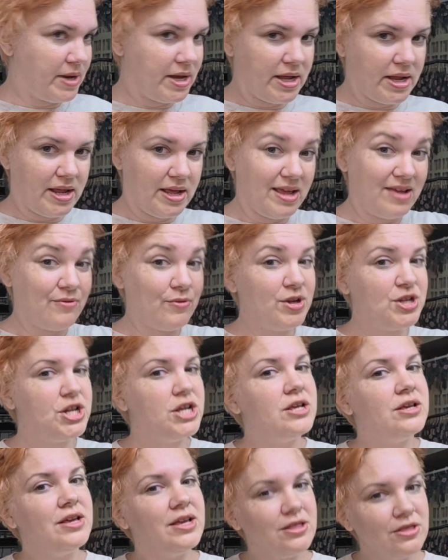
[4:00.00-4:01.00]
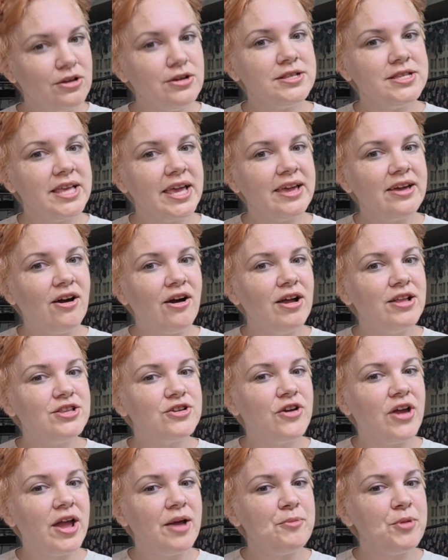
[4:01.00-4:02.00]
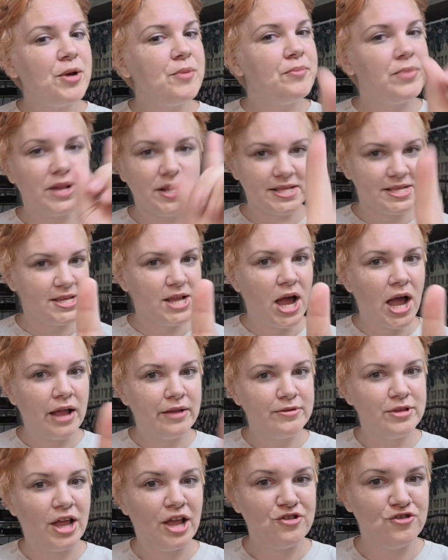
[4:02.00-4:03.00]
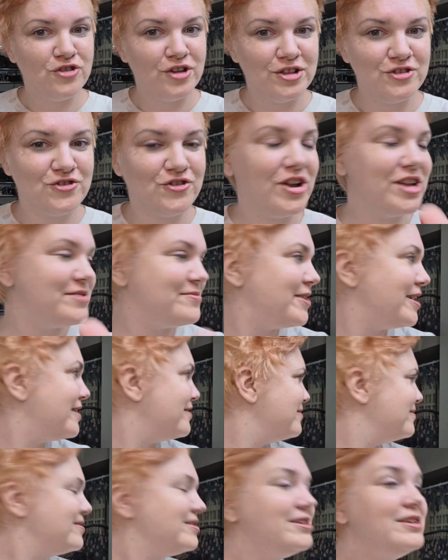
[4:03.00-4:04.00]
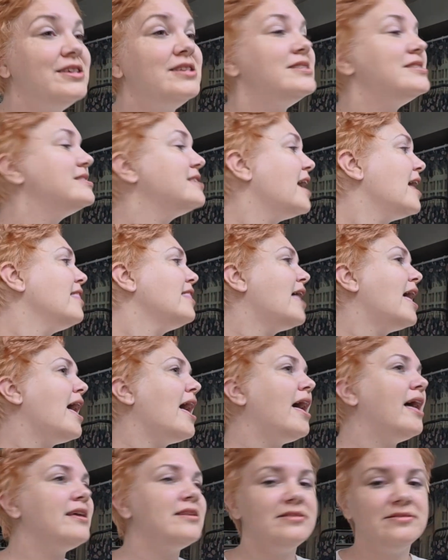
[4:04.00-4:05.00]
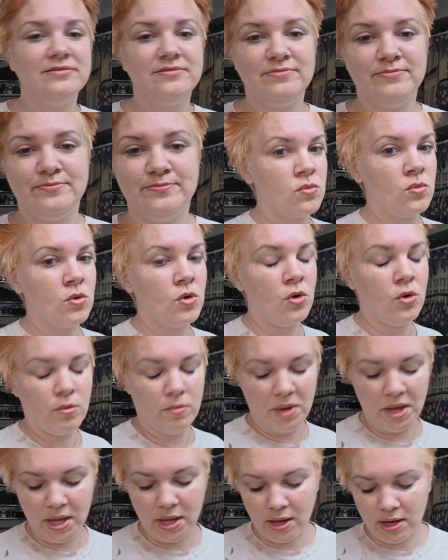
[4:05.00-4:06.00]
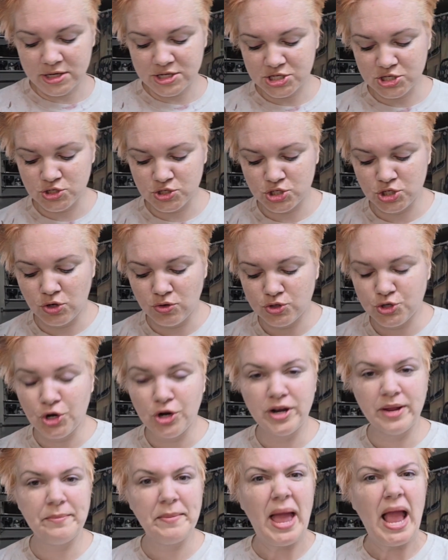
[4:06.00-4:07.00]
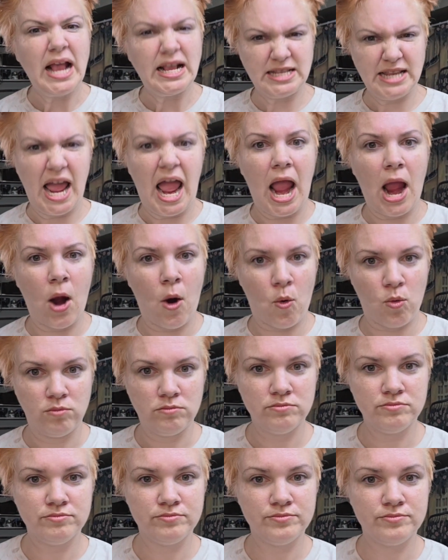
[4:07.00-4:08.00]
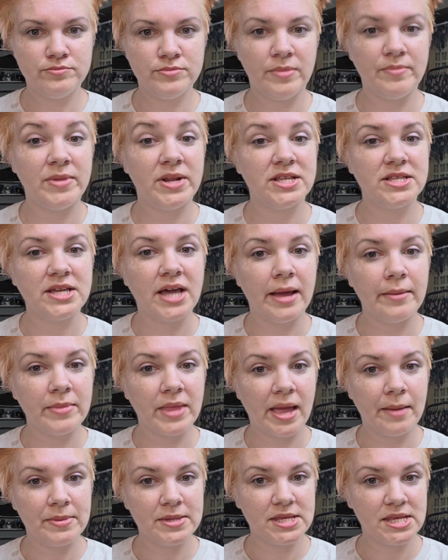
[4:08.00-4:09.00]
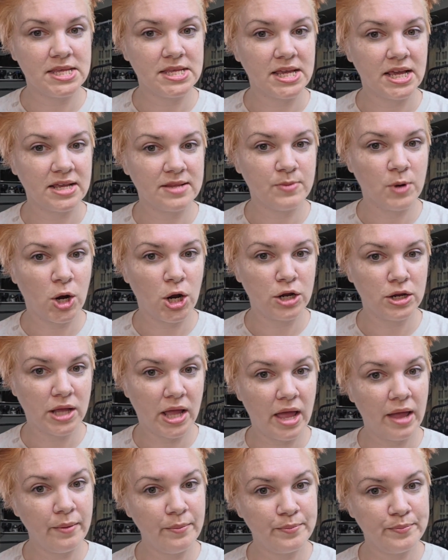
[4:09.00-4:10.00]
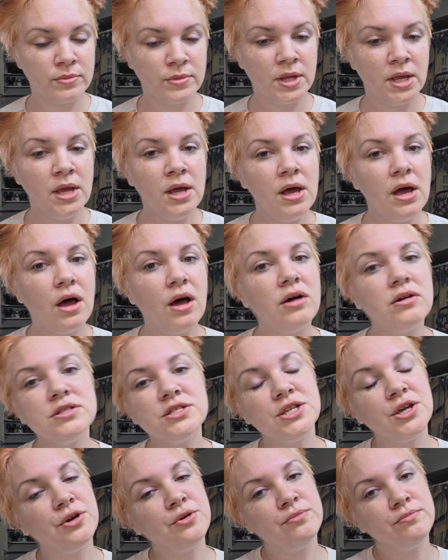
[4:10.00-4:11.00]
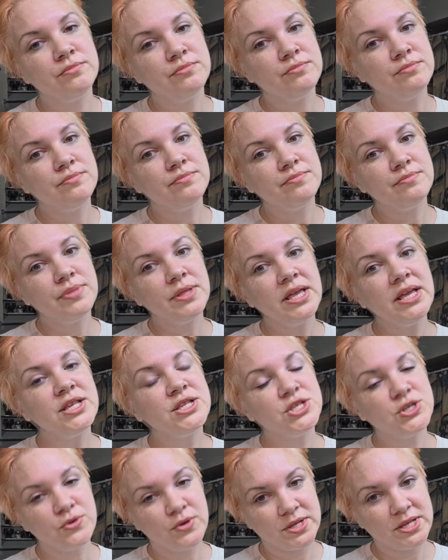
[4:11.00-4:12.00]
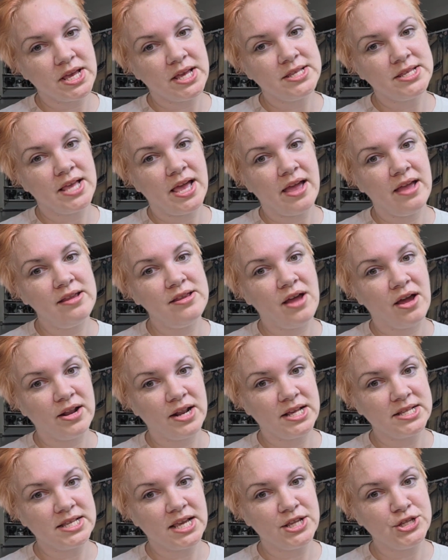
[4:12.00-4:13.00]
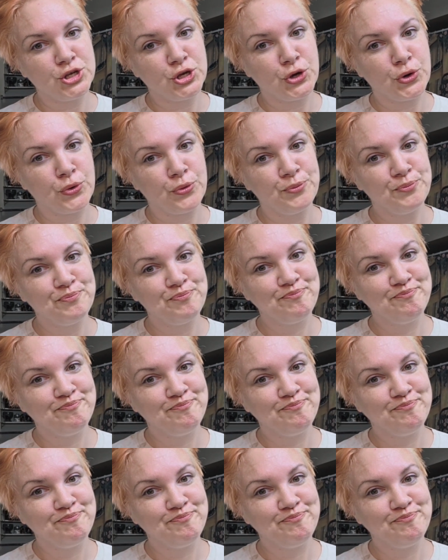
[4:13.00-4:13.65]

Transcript: but which it looks like on camera, but it's not. Trust me. Stella! Oh my gosh, there's no turning back now. I'm gonna time lapse this next part, okay? Also, please do as I say, not as I do.